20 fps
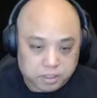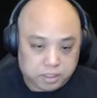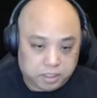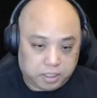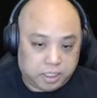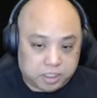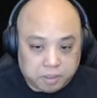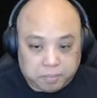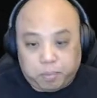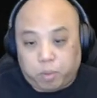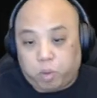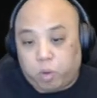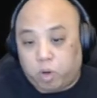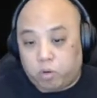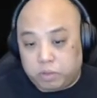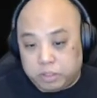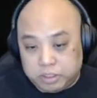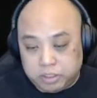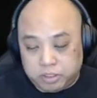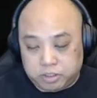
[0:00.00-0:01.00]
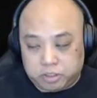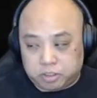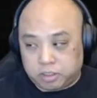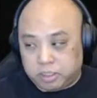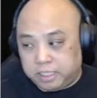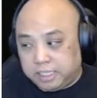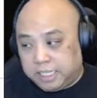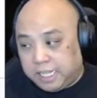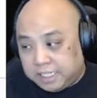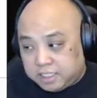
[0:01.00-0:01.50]
is a poor reducer.
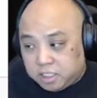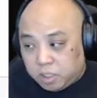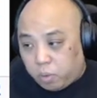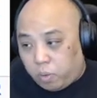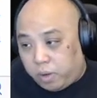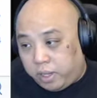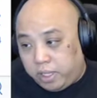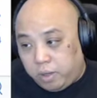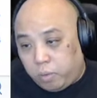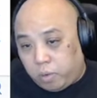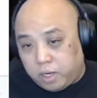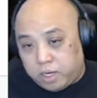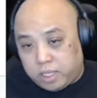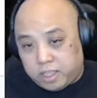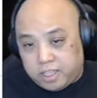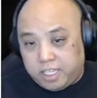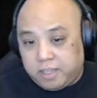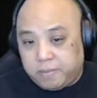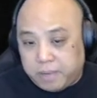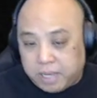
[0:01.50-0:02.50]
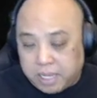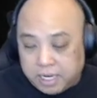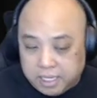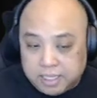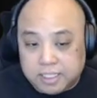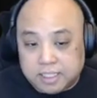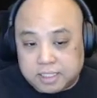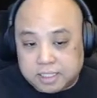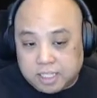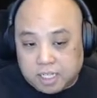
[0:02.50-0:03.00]
And that's the way you want to think about it in
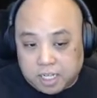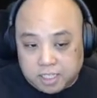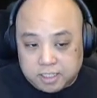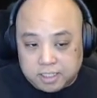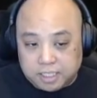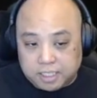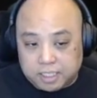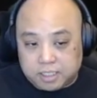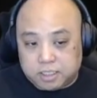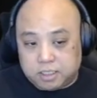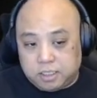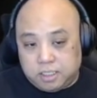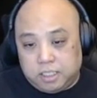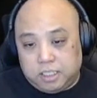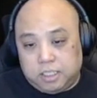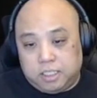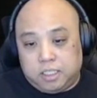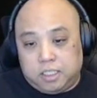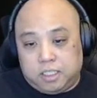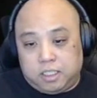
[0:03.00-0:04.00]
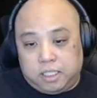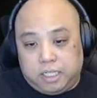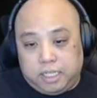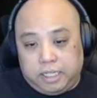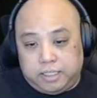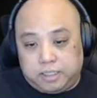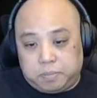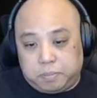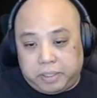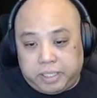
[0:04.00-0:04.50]
this context.
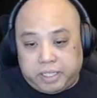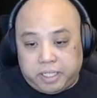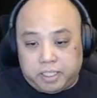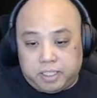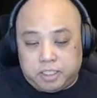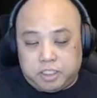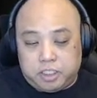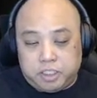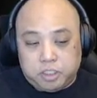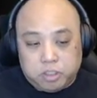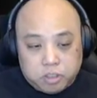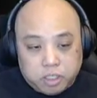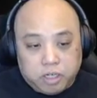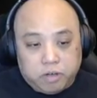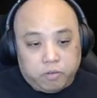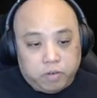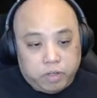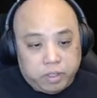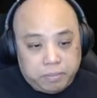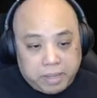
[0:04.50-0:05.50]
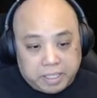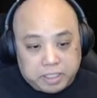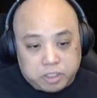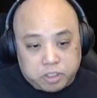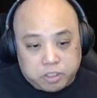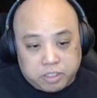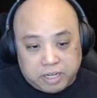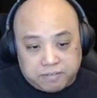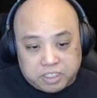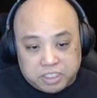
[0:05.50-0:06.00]
And because you're going to really make sure
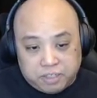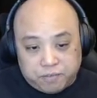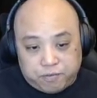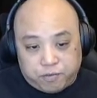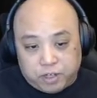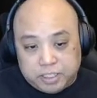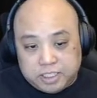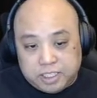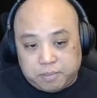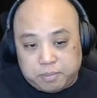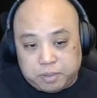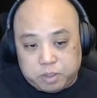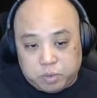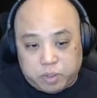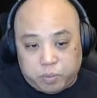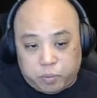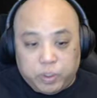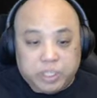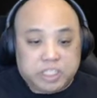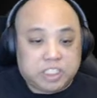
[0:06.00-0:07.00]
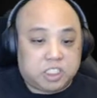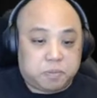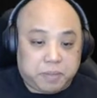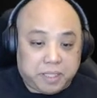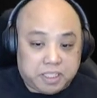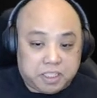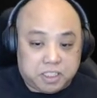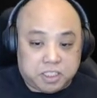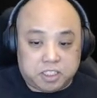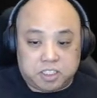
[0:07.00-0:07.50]
you have to differentiate between which
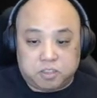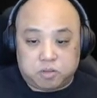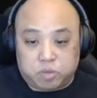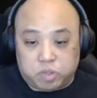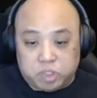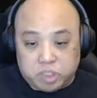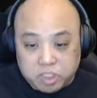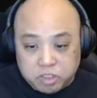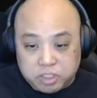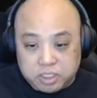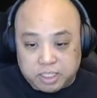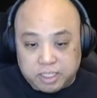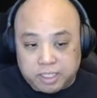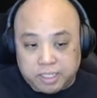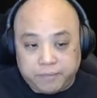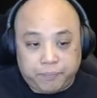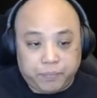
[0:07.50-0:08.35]
species is reducing